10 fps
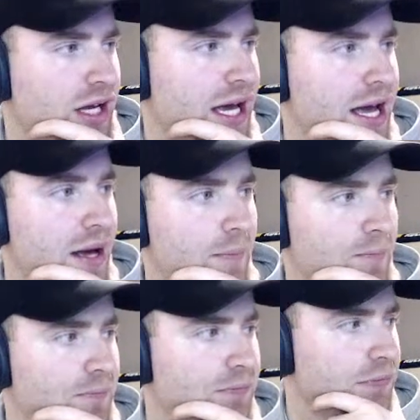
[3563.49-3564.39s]

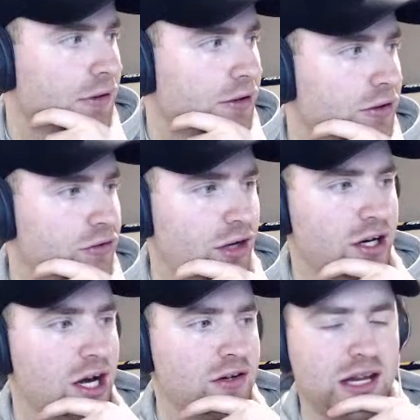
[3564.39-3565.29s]
Don't
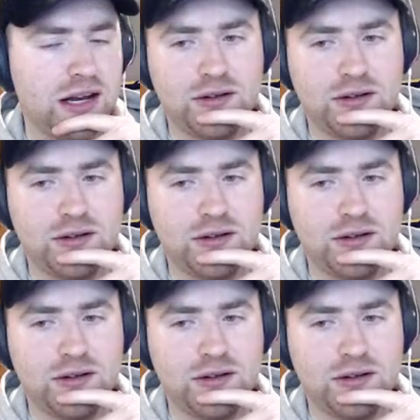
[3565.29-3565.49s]
know. Don't have